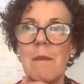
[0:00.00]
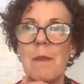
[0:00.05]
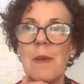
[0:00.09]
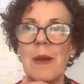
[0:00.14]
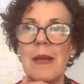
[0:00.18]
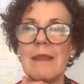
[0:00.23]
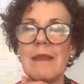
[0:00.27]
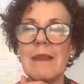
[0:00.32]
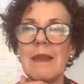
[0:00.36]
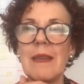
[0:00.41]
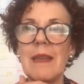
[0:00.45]

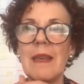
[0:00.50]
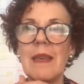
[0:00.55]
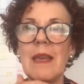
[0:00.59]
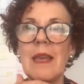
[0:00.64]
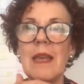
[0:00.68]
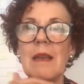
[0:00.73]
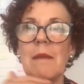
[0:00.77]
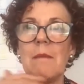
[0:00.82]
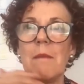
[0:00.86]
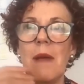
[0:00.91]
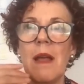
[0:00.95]
But
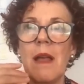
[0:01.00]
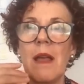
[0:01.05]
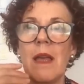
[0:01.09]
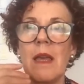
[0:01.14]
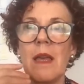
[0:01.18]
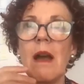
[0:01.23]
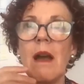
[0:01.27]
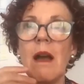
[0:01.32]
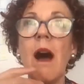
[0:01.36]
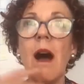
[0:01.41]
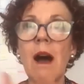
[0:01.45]
in
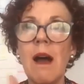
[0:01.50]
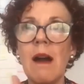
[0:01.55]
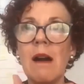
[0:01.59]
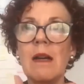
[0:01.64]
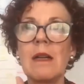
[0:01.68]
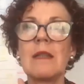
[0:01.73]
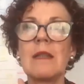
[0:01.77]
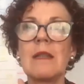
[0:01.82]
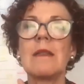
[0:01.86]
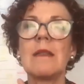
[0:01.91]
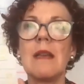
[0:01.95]
my
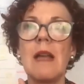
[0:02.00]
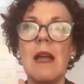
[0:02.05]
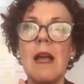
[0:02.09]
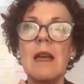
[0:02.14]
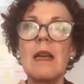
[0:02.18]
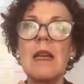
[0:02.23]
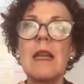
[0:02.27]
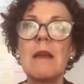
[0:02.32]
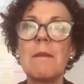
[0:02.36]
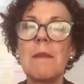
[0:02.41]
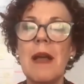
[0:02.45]
heart
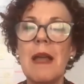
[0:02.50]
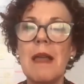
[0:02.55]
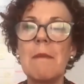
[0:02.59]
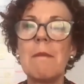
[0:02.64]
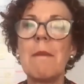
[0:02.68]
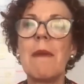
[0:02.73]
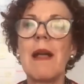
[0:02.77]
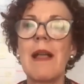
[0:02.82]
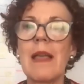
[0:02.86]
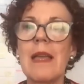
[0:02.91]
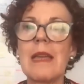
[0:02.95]
and in my
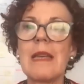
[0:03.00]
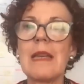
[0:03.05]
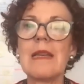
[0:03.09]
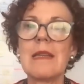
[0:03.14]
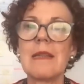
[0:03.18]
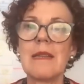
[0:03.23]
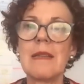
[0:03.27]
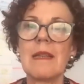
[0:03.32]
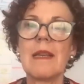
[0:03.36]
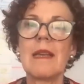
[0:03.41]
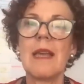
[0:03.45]

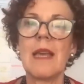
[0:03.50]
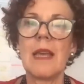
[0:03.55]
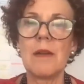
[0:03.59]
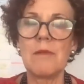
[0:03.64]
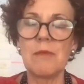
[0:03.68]
mind, it